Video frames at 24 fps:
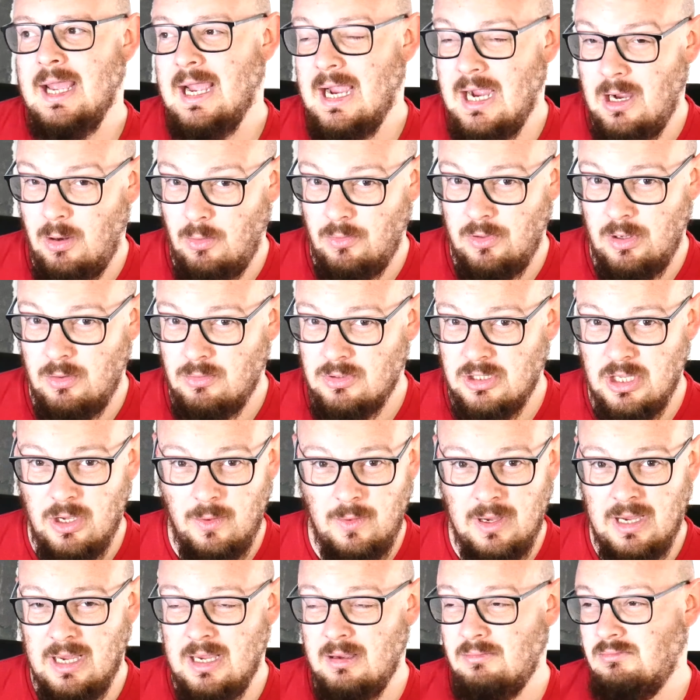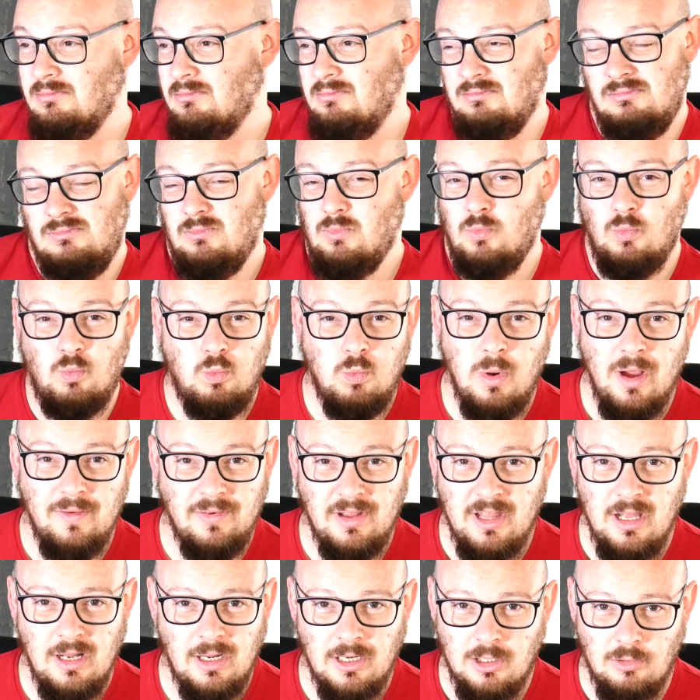how they'll do it, whether
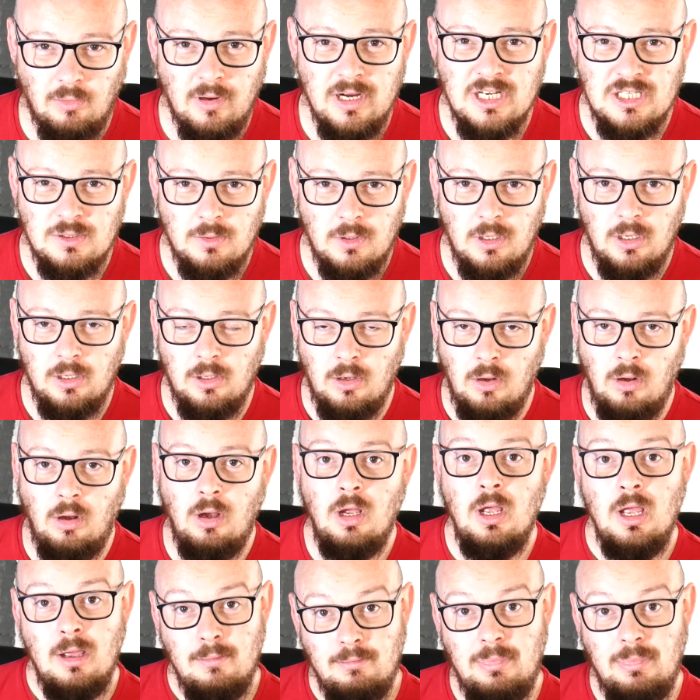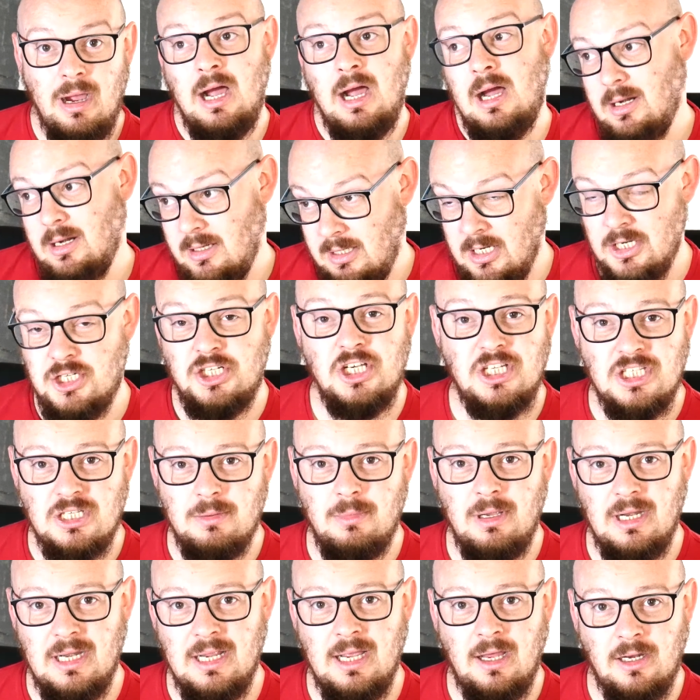they'll agree to it or not, but
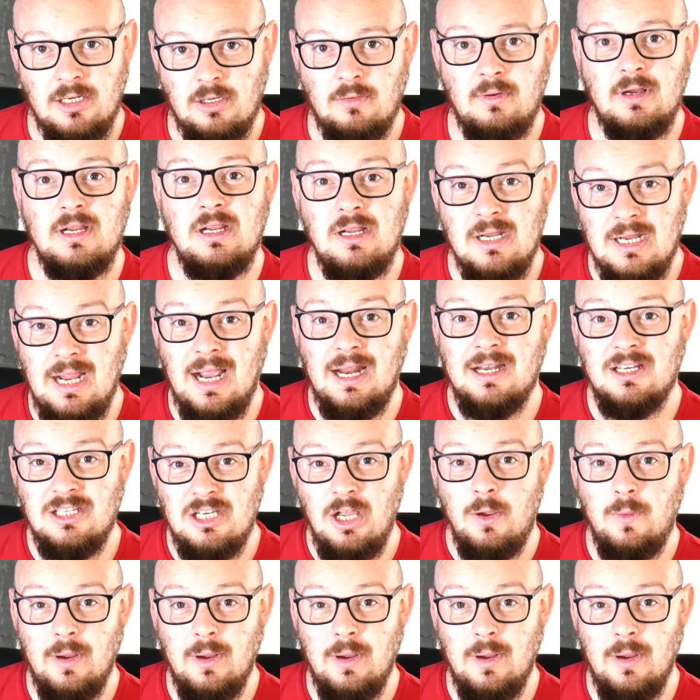legitimately under it, you can do